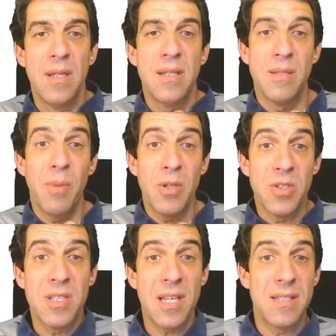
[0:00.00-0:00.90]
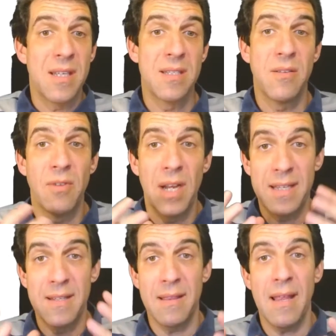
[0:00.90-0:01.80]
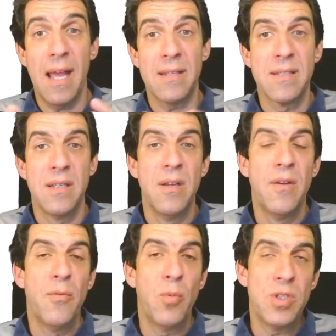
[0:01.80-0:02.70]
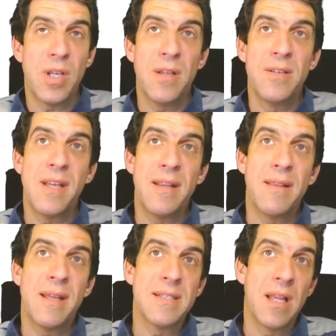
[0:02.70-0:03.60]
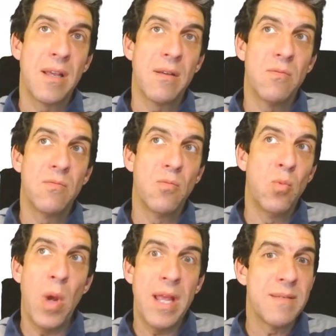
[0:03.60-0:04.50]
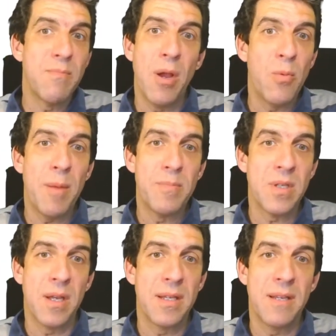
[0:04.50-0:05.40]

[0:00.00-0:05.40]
There's a bunch of settings that relate to that, which contain things like, where's my website?